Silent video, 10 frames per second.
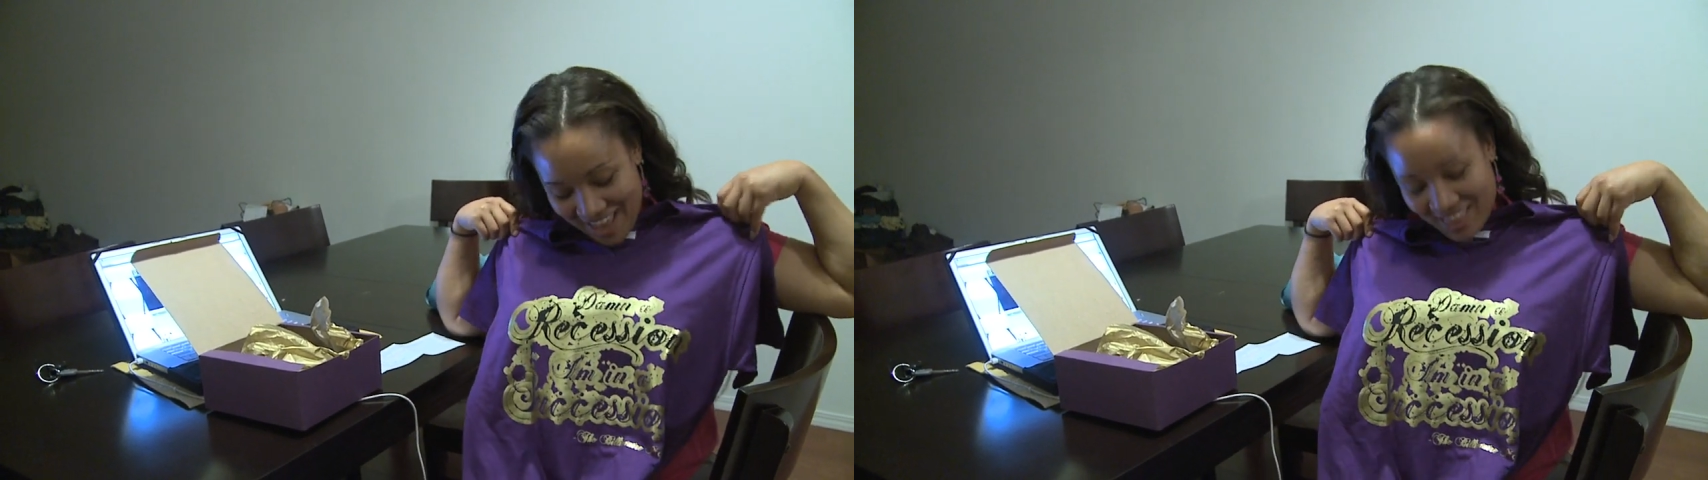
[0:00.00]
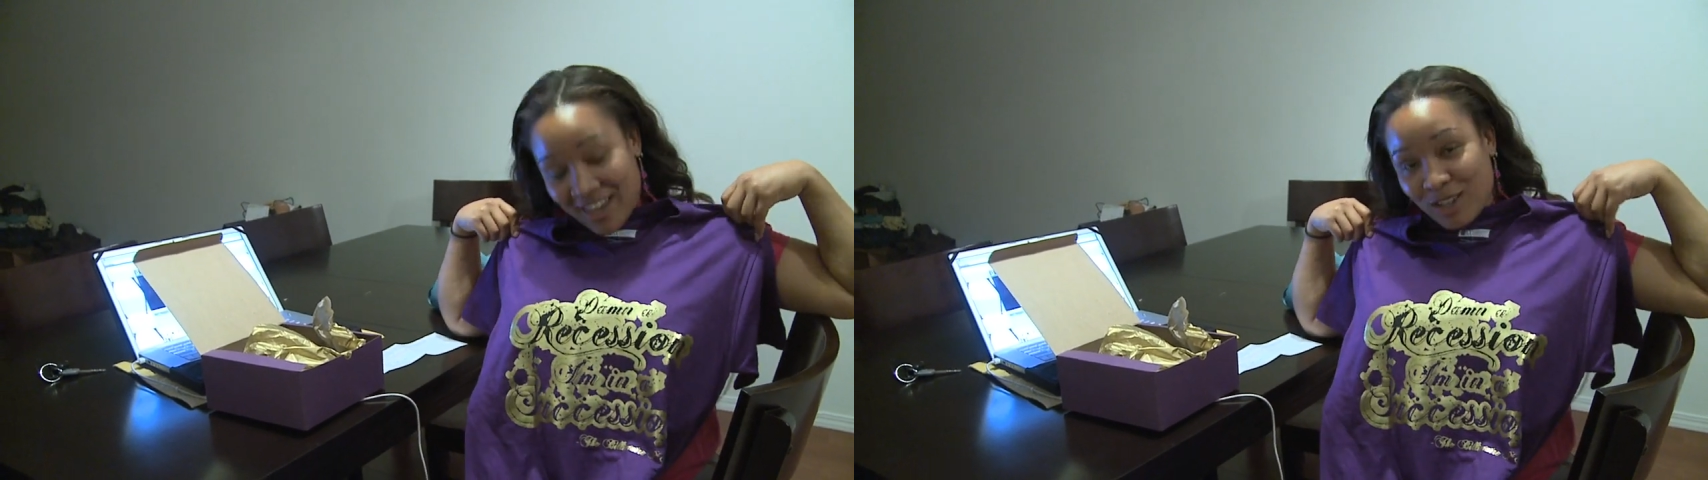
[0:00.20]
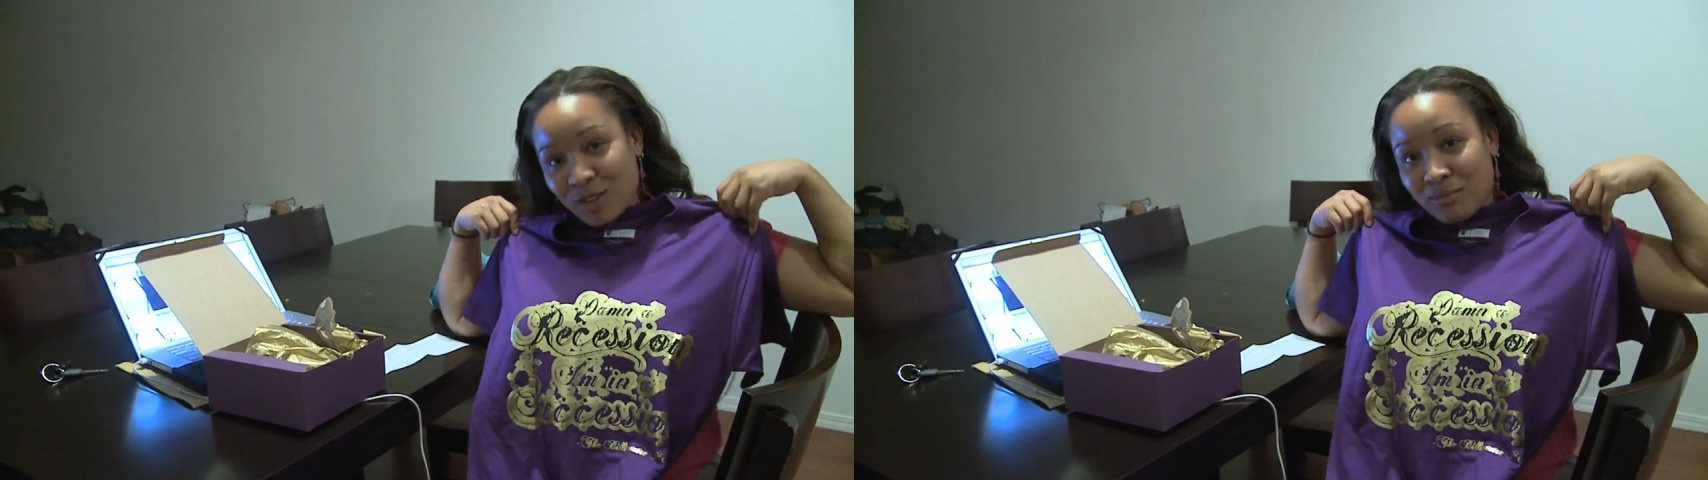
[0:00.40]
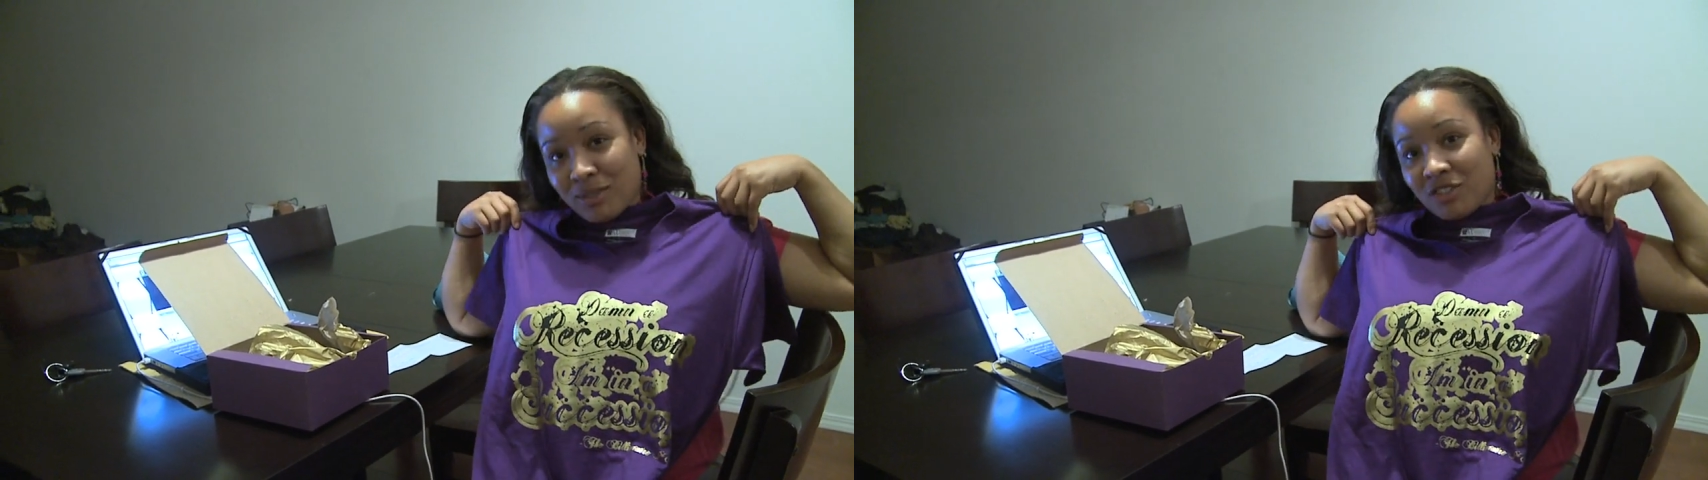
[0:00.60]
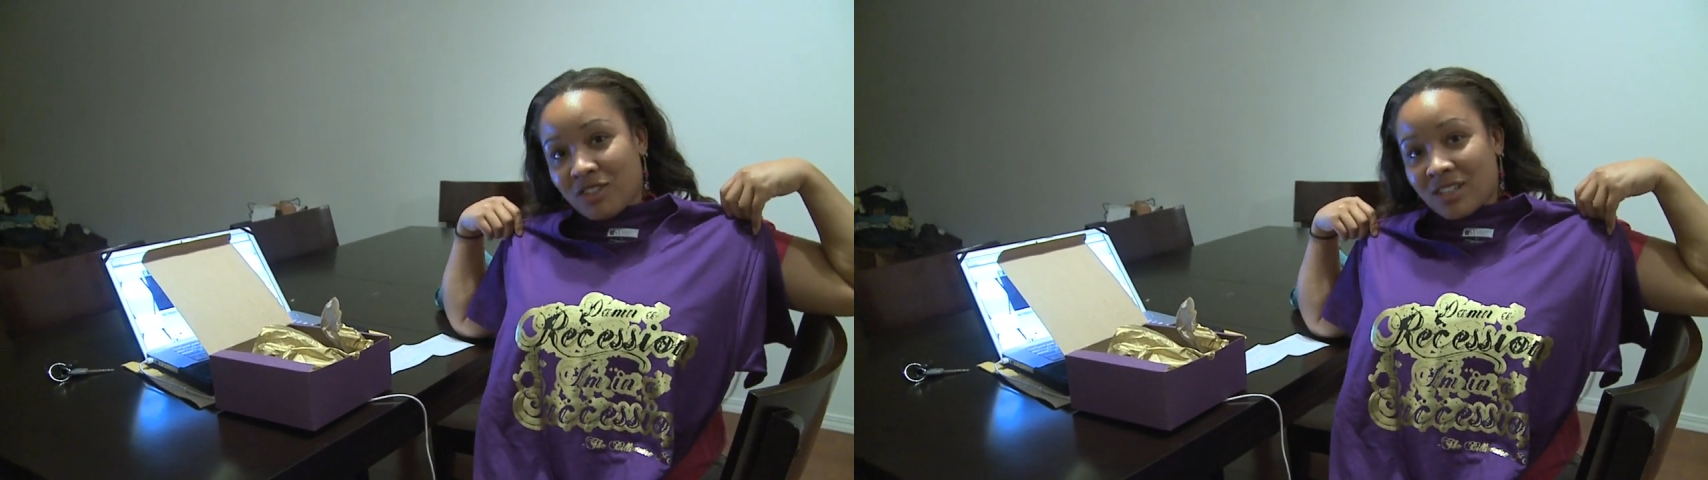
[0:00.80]
Thank you,
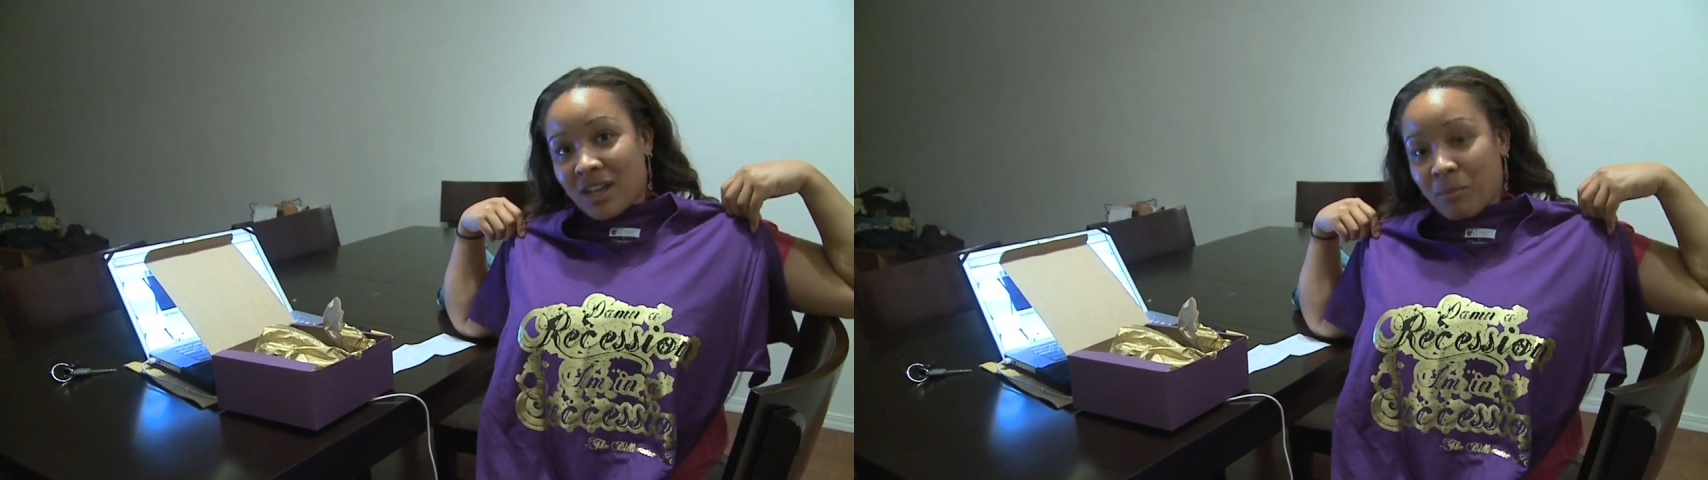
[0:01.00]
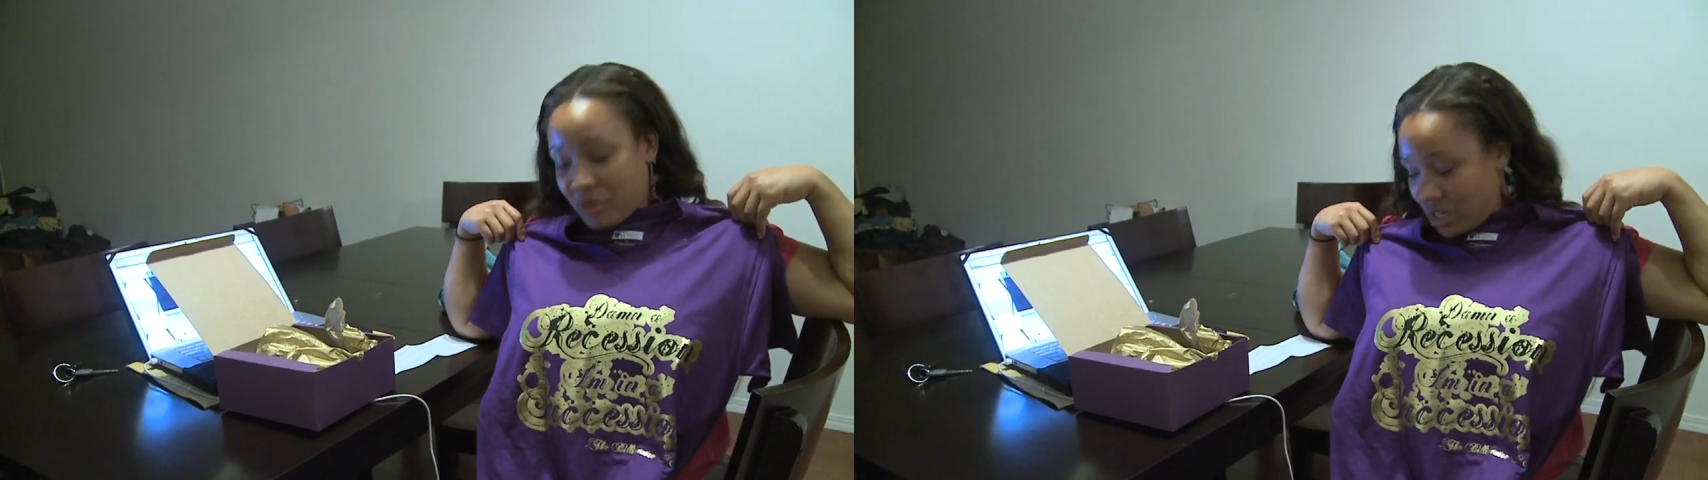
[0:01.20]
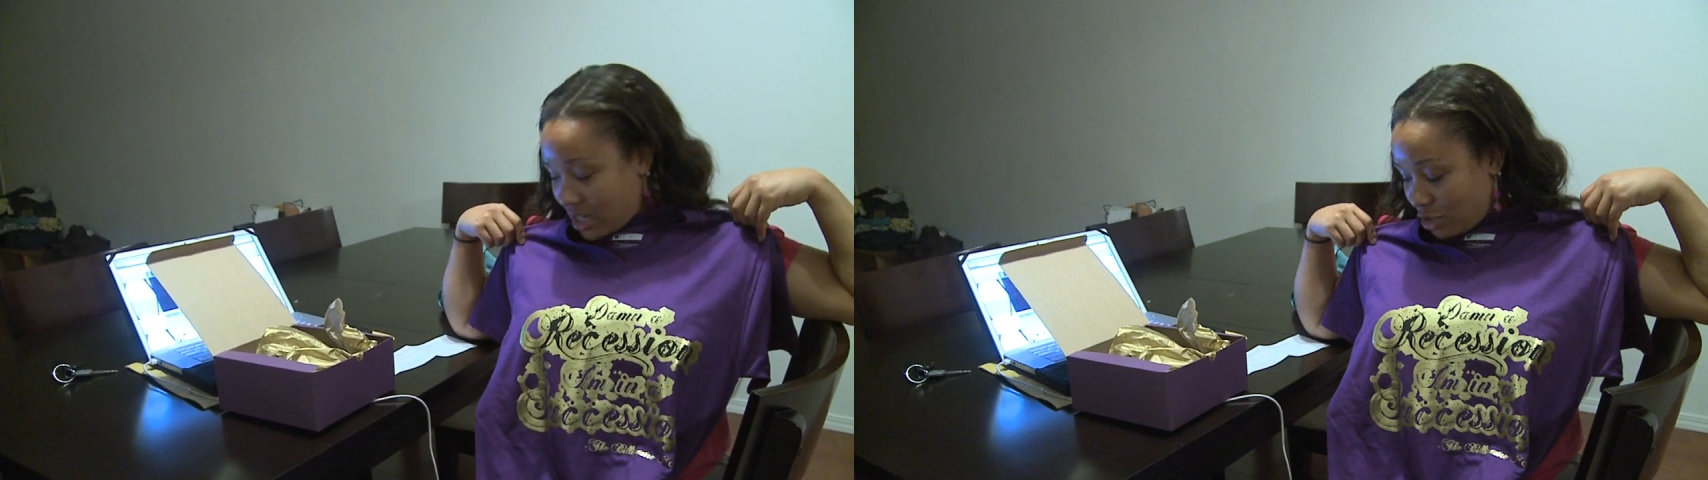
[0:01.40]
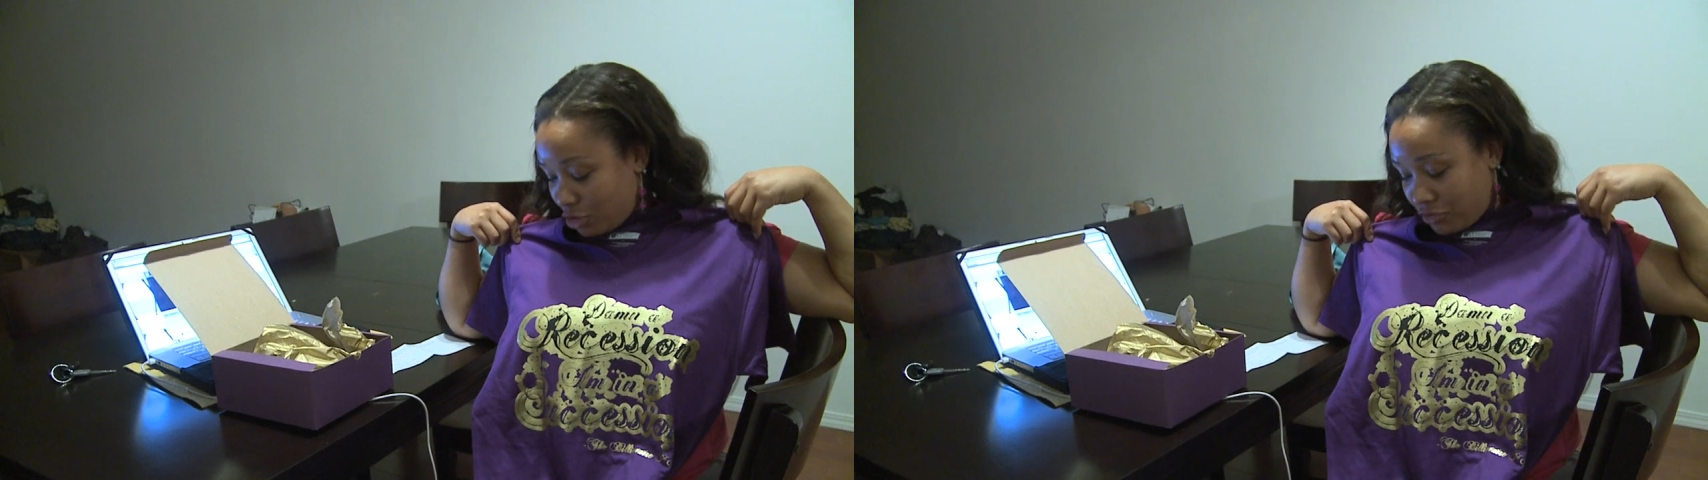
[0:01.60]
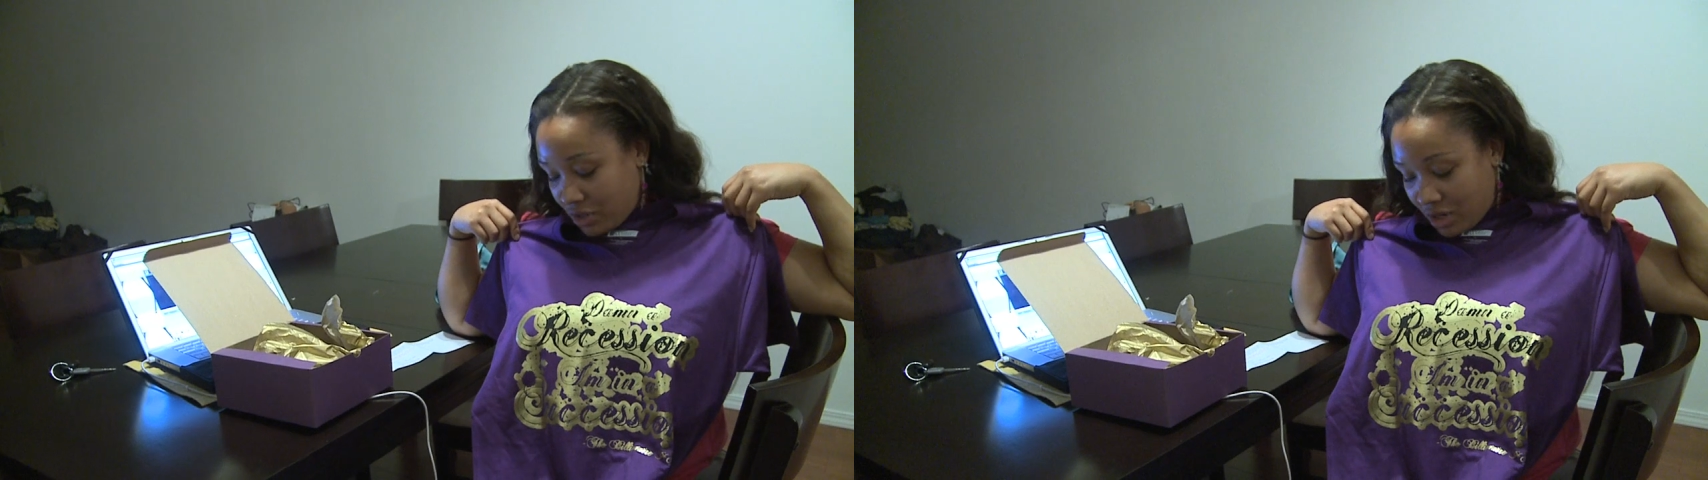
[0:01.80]
Demetrius. I appreciate
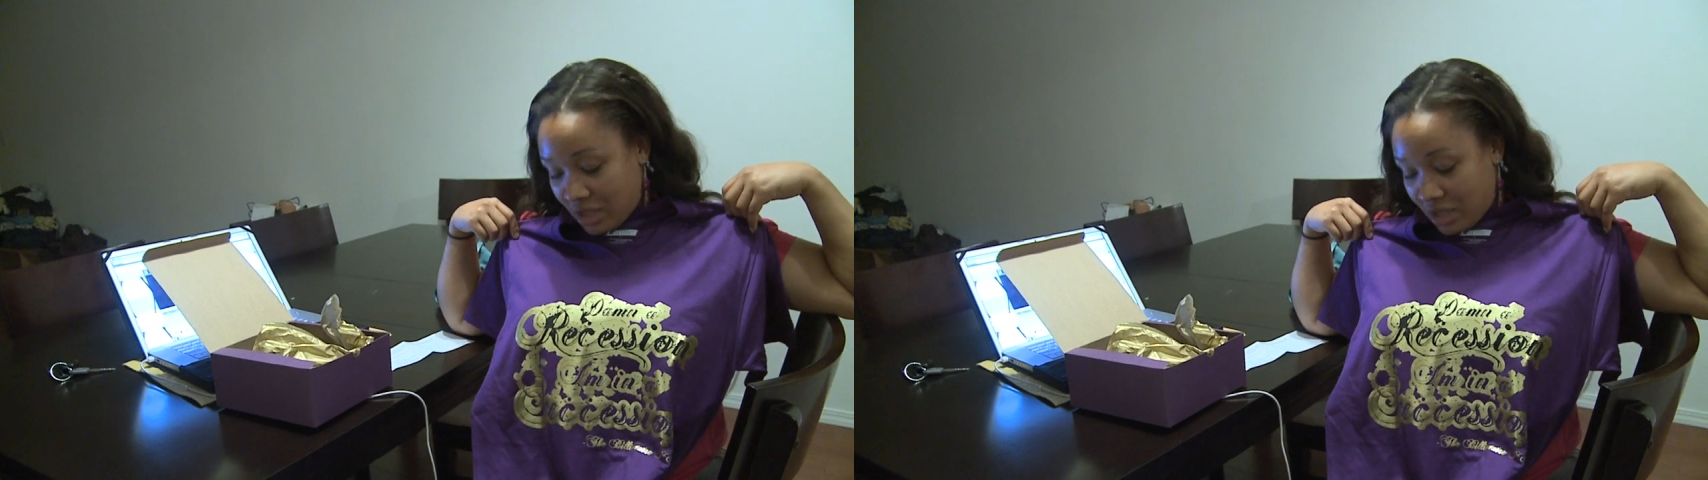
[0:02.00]
you for